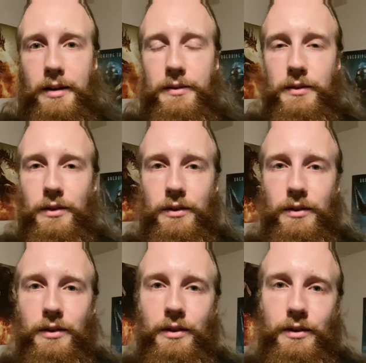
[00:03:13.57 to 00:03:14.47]
It's
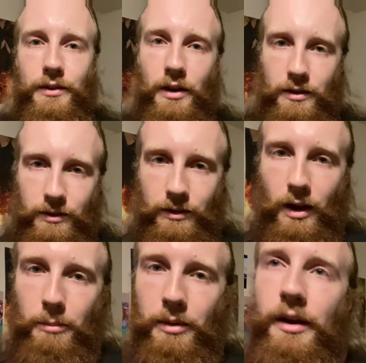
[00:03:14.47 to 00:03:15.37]
just
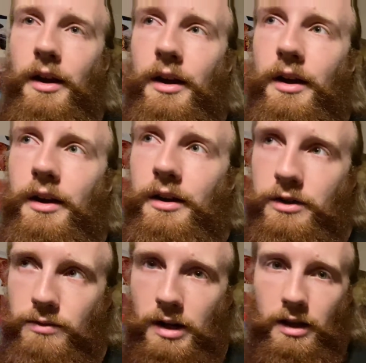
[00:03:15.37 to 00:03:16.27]
non-stop
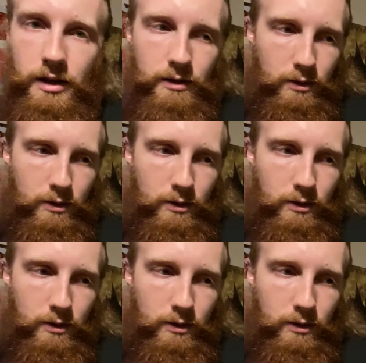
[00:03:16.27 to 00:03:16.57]
adrenaline.